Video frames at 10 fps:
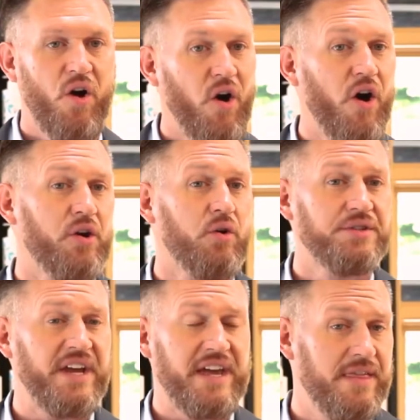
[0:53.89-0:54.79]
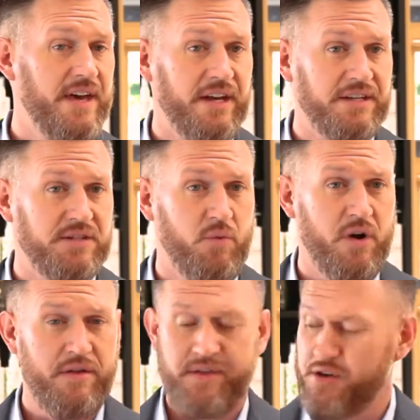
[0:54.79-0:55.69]
Or articles like this,
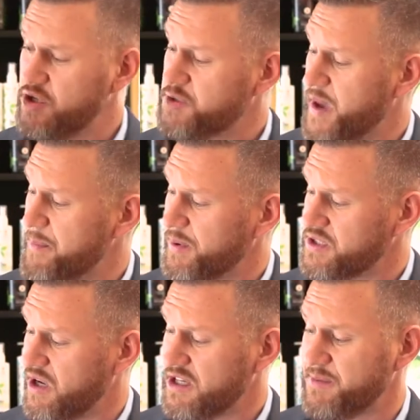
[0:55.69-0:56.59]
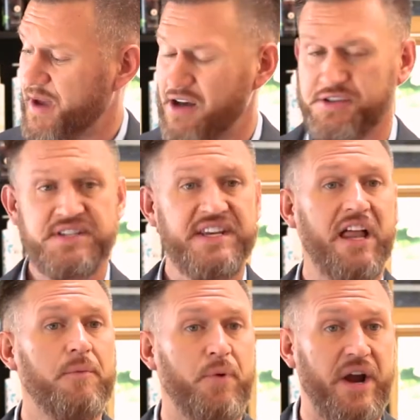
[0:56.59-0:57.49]
where the newspaper talks about how
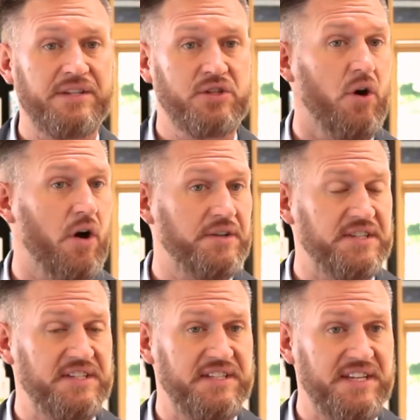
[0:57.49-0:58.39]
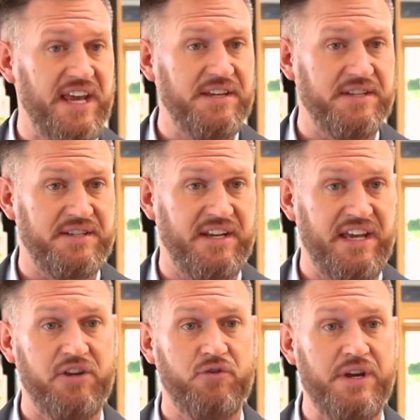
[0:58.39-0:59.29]
Celebrex causes diseases and
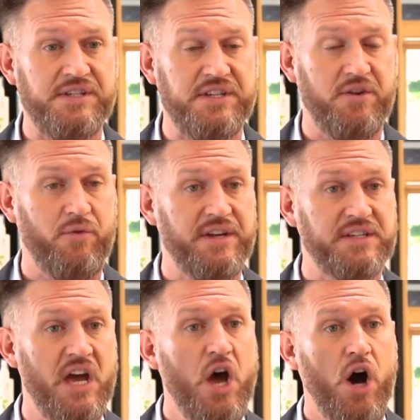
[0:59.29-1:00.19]
increases the risk